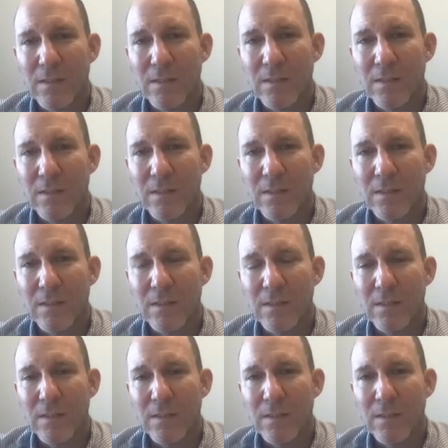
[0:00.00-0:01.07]

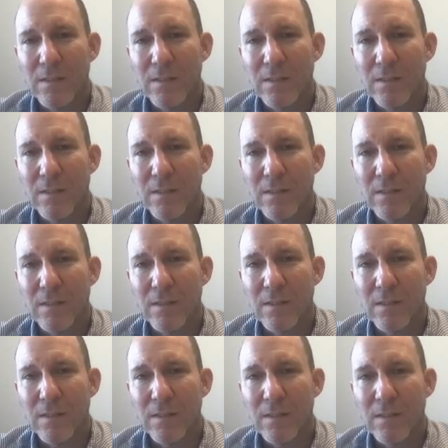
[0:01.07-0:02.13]

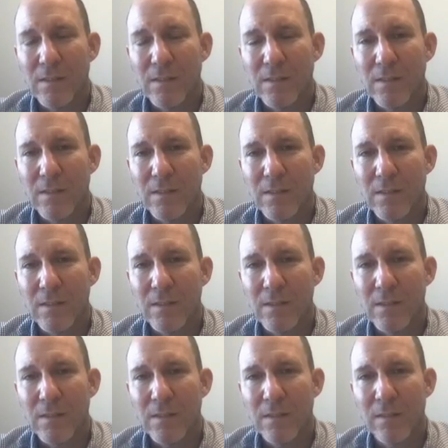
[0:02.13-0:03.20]

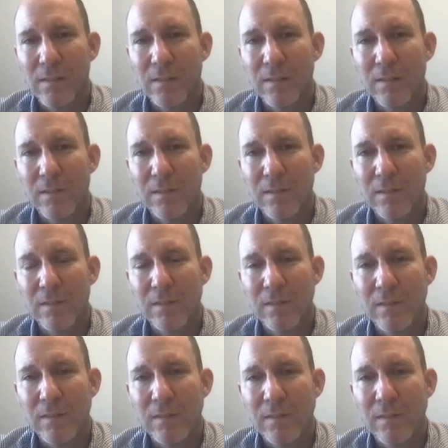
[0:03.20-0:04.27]

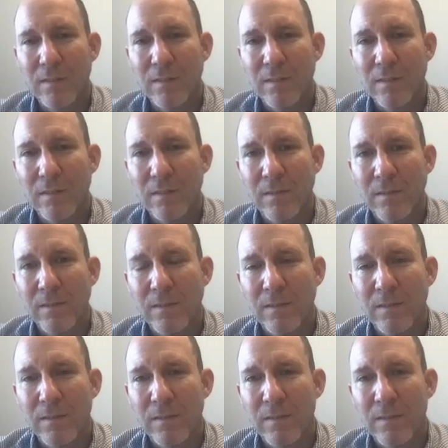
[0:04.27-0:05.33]

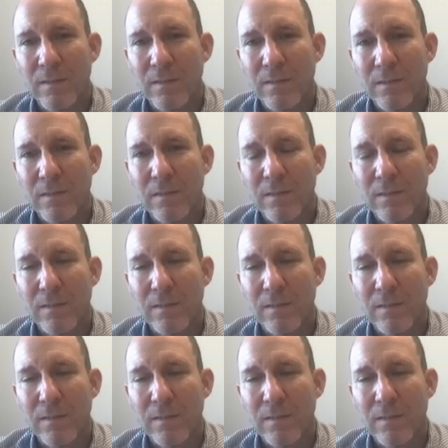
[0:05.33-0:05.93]
This person isn't speaking.